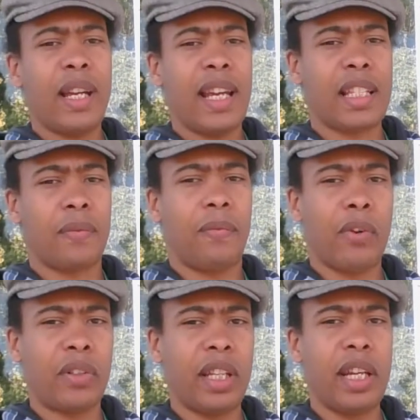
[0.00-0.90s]
is
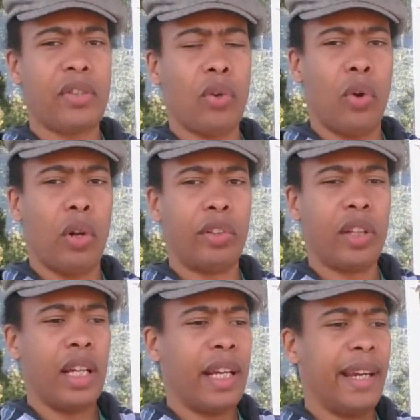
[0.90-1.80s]
14 years
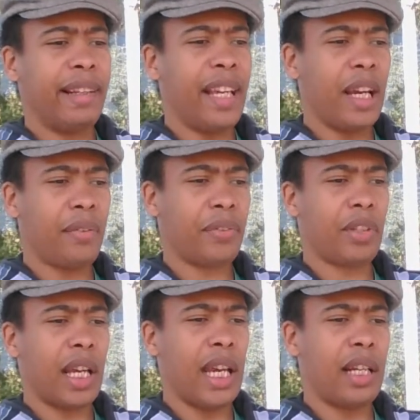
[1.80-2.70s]
old. He
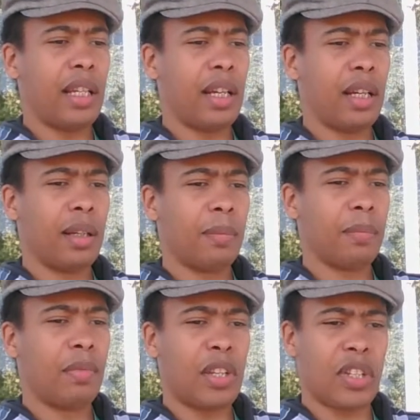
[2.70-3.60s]
lives in
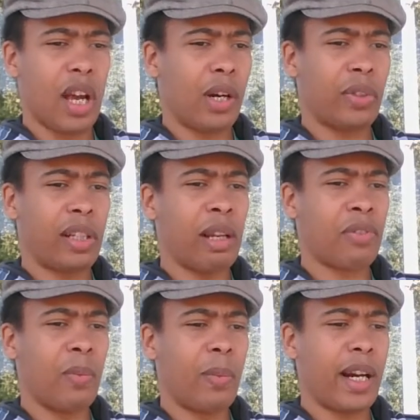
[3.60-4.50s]
um, the south. He lives
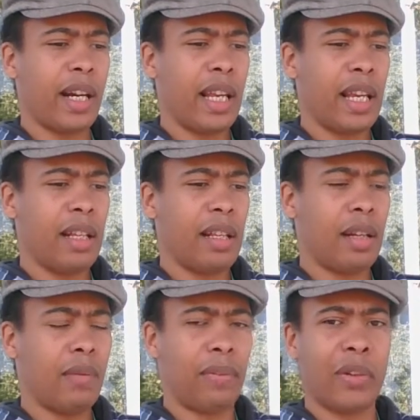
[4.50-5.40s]
somewhere in
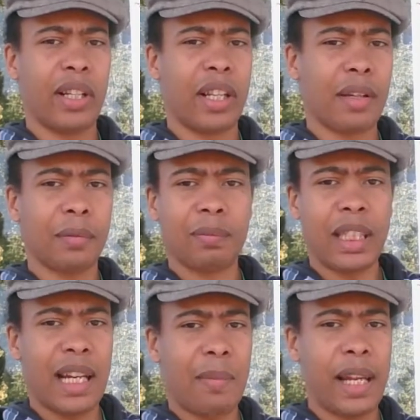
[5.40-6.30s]
uh, Florida,
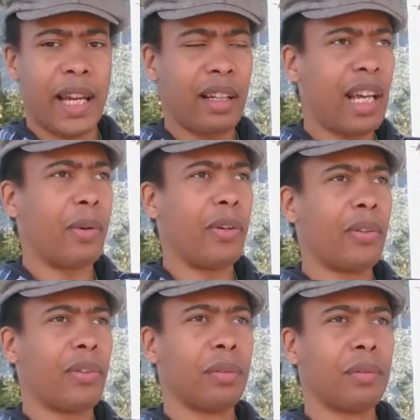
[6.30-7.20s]
in a black neighborhood.